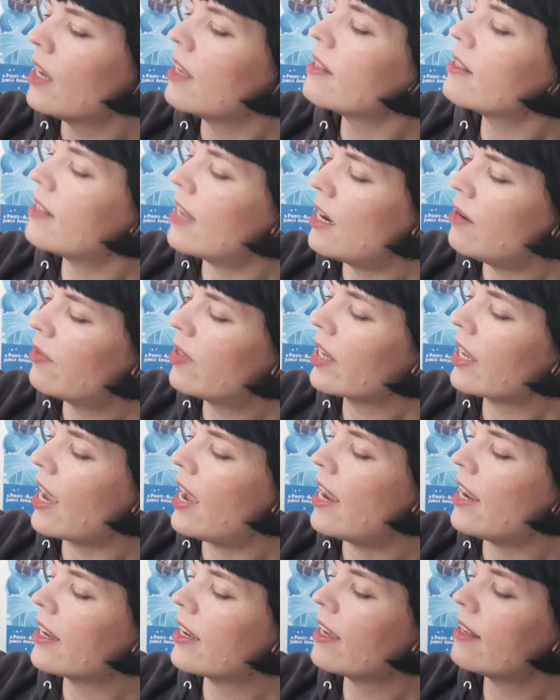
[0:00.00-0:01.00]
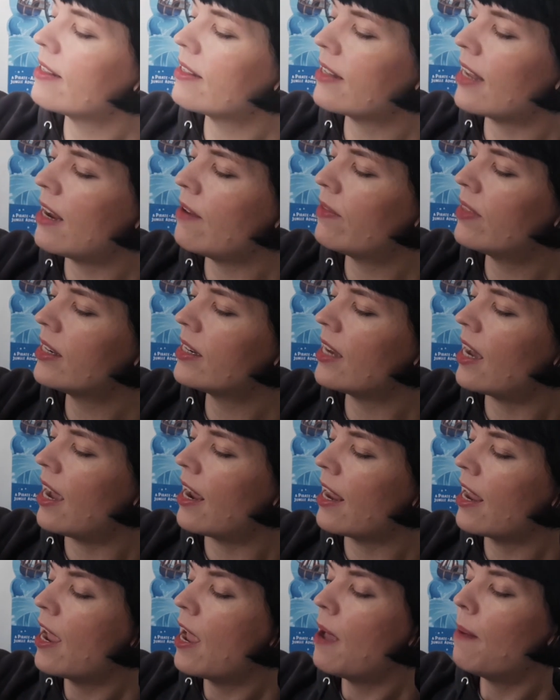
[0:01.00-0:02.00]
Save the cake, save the
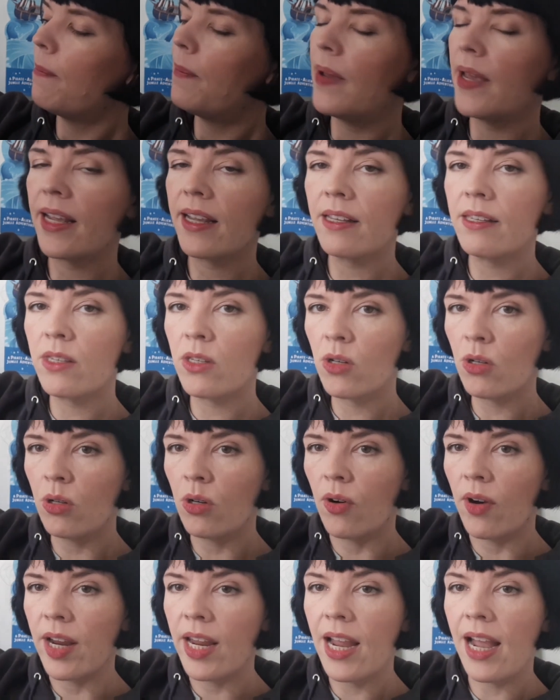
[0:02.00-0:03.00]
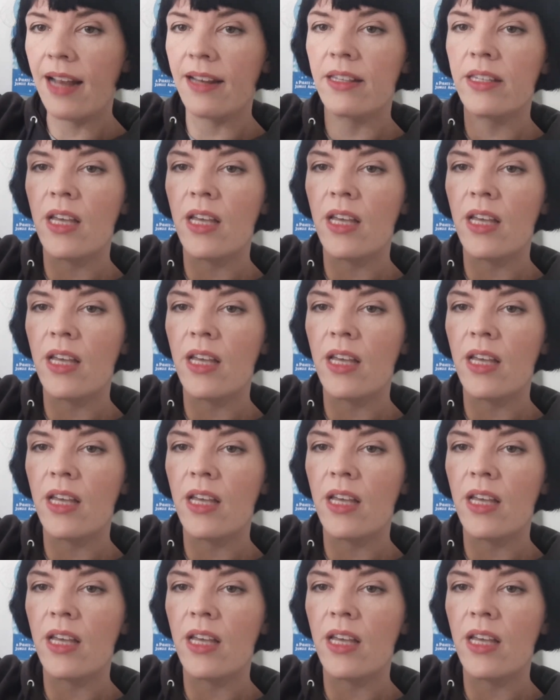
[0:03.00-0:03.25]
day. Pick a story and